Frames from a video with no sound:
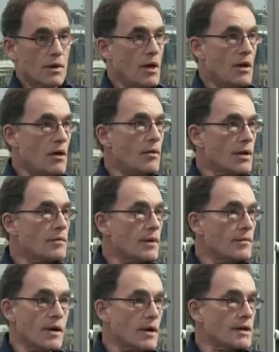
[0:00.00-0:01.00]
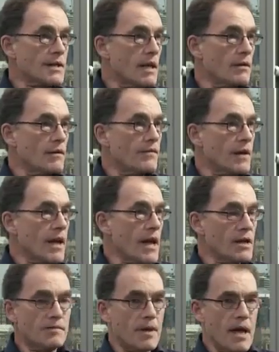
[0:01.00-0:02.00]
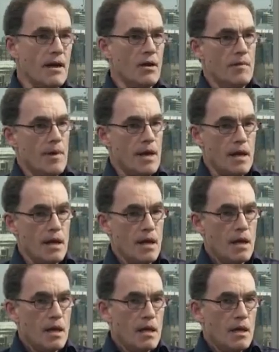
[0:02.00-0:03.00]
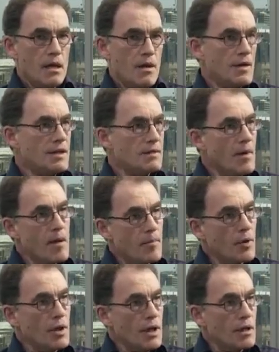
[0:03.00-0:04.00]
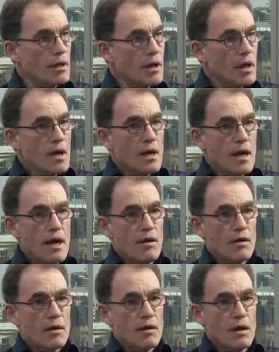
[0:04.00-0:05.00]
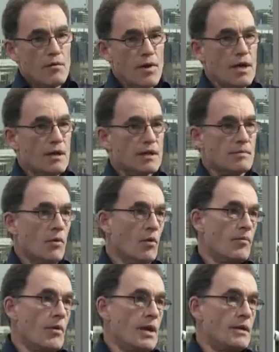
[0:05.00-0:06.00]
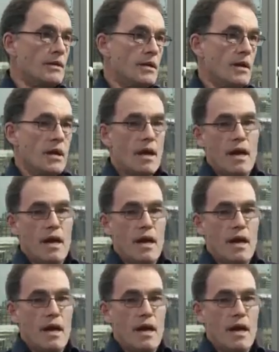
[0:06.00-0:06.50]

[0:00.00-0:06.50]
well, no, we've got to settle you for cash. But hang on a minute, you know, this is my bullion. Now, you know, reading the small print,